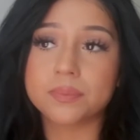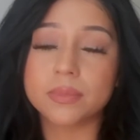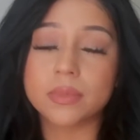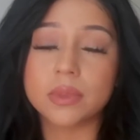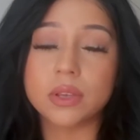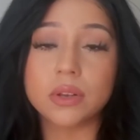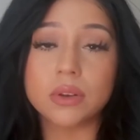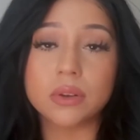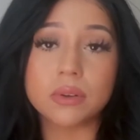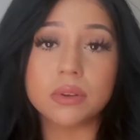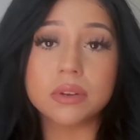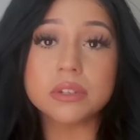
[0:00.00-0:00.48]

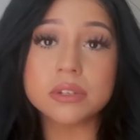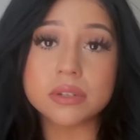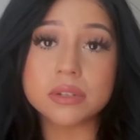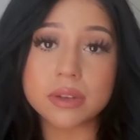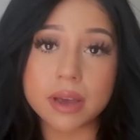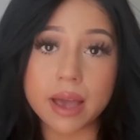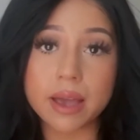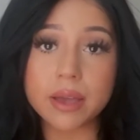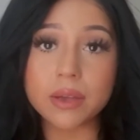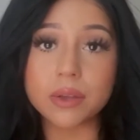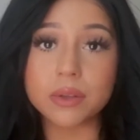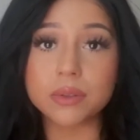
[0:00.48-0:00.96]
you know, a
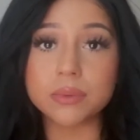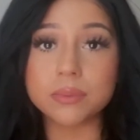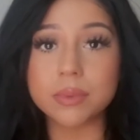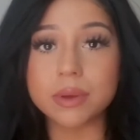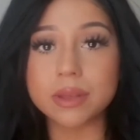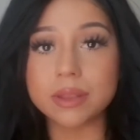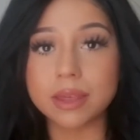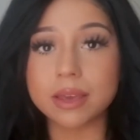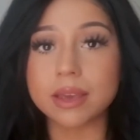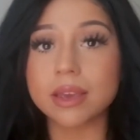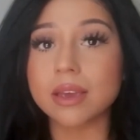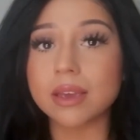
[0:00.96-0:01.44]
child,
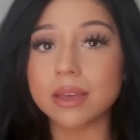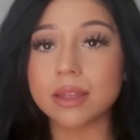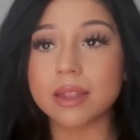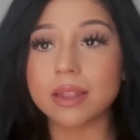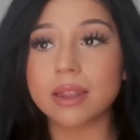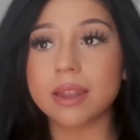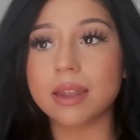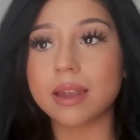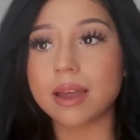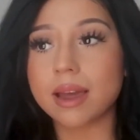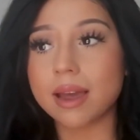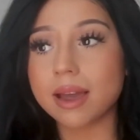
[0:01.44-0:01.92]
but like
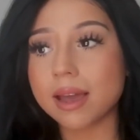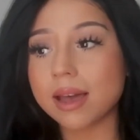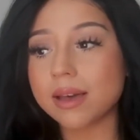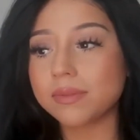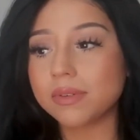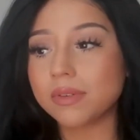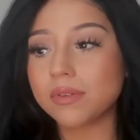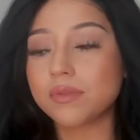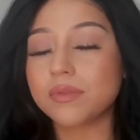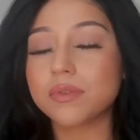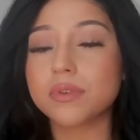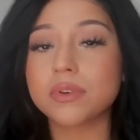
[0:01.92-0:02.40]
I have
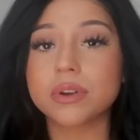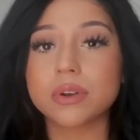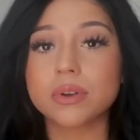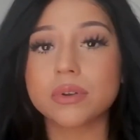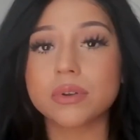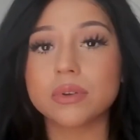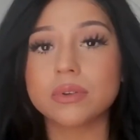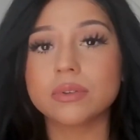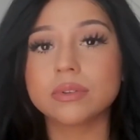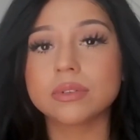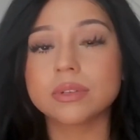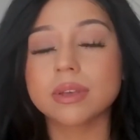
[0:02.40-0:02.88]
a
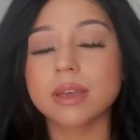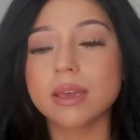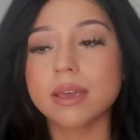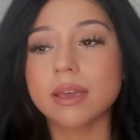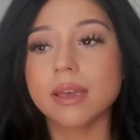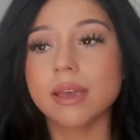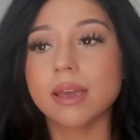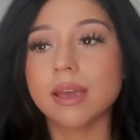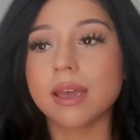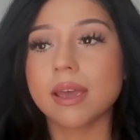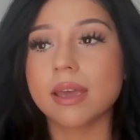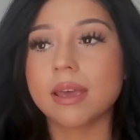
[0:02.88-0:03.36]
4-year-old
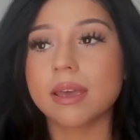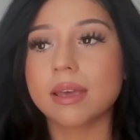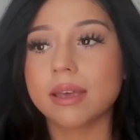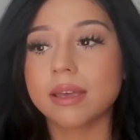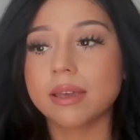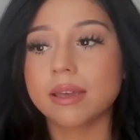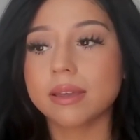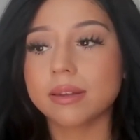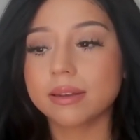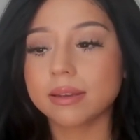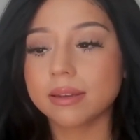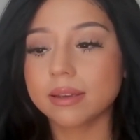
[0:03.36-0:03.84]

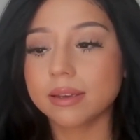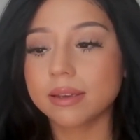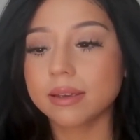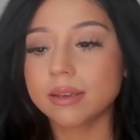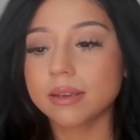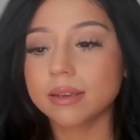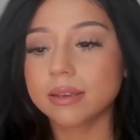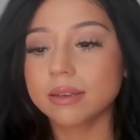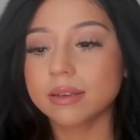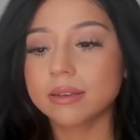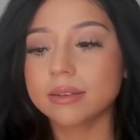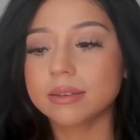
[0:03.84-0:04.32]
and
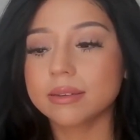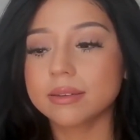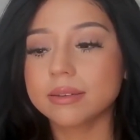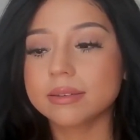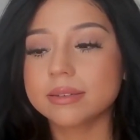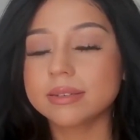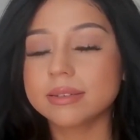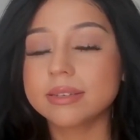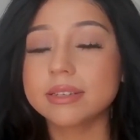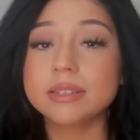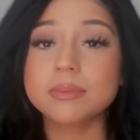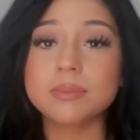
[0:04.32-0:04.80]

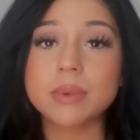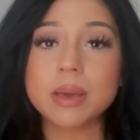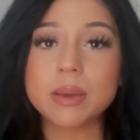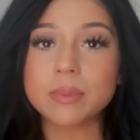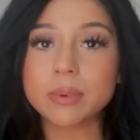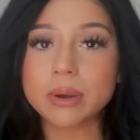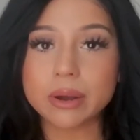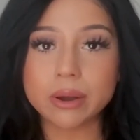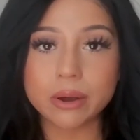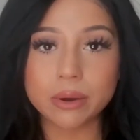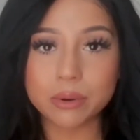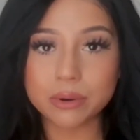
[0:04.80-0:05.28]
she's my
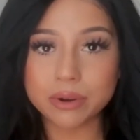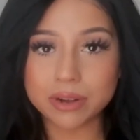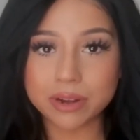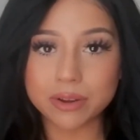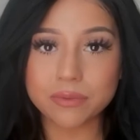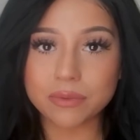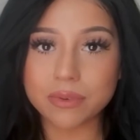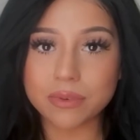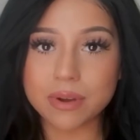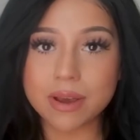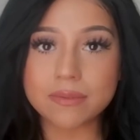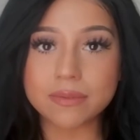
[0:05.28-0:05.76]
priority
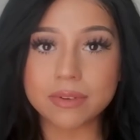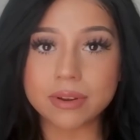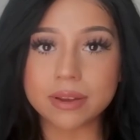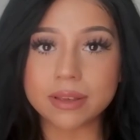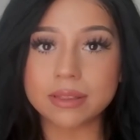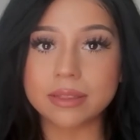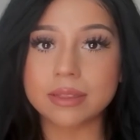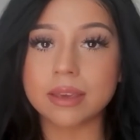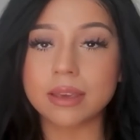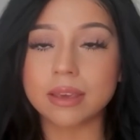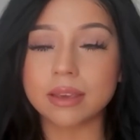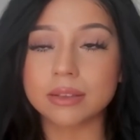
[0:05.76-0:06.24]
for
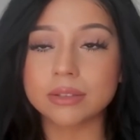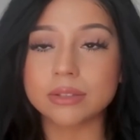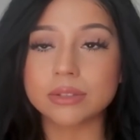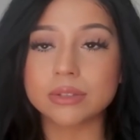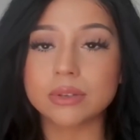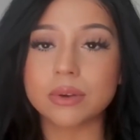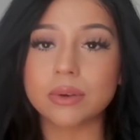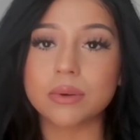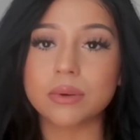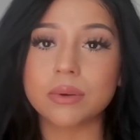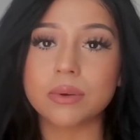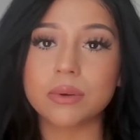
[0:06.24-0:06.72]
everything.
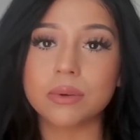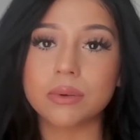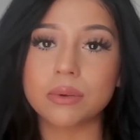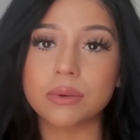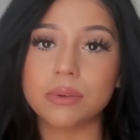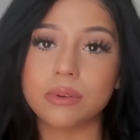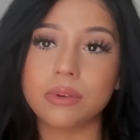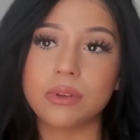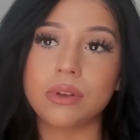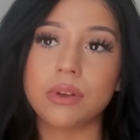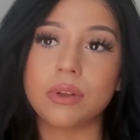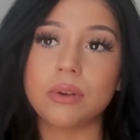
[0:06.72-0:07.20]
So,
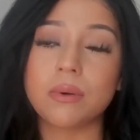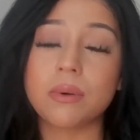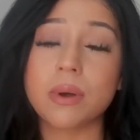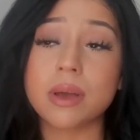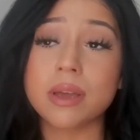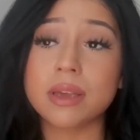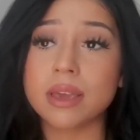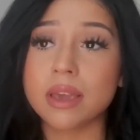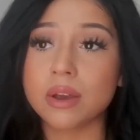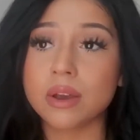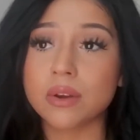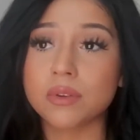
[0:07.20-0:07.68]
you know,
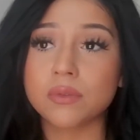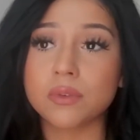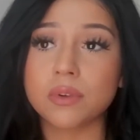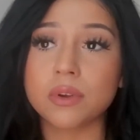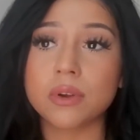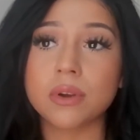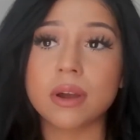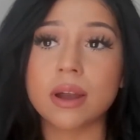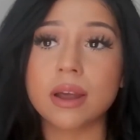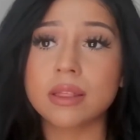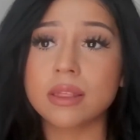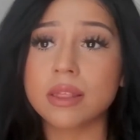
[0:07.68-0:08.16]
I care for
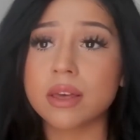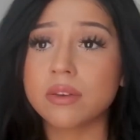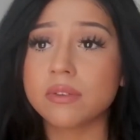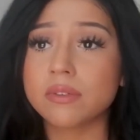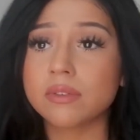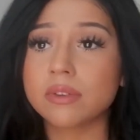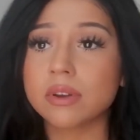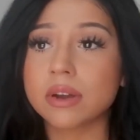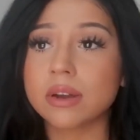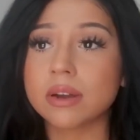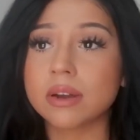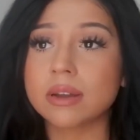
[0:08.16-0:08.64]
her, I love
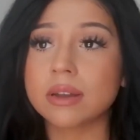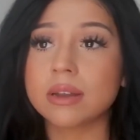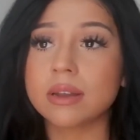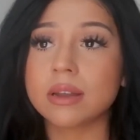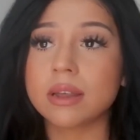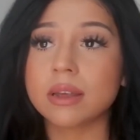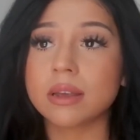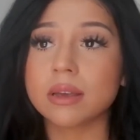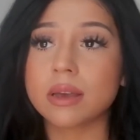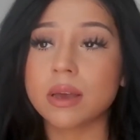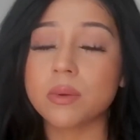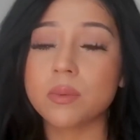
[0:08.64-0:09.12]
her, and
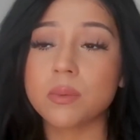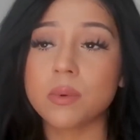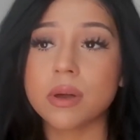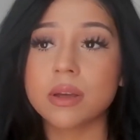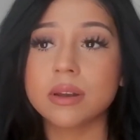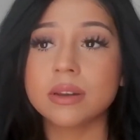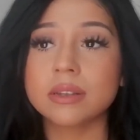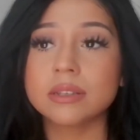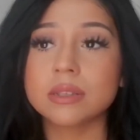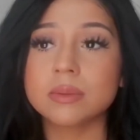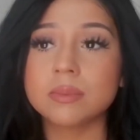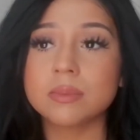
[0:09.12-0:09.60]
like I
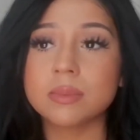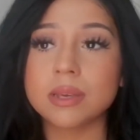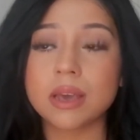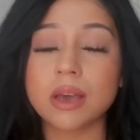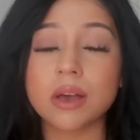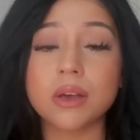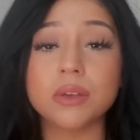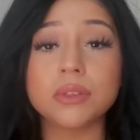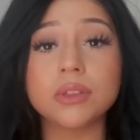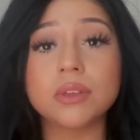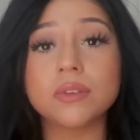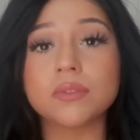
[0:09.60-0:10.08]
wanted to be
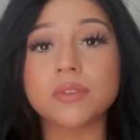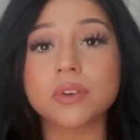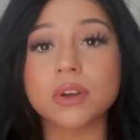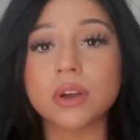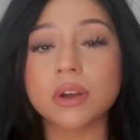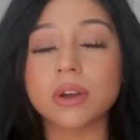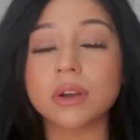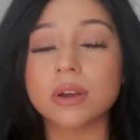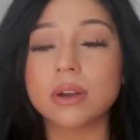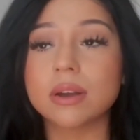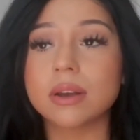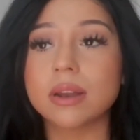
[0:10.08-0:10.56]
healthy for
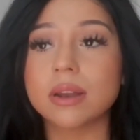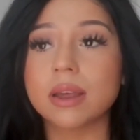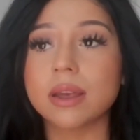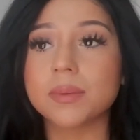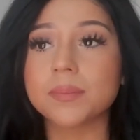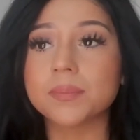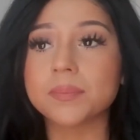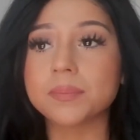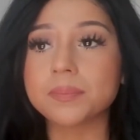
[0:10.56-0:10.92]
her, and I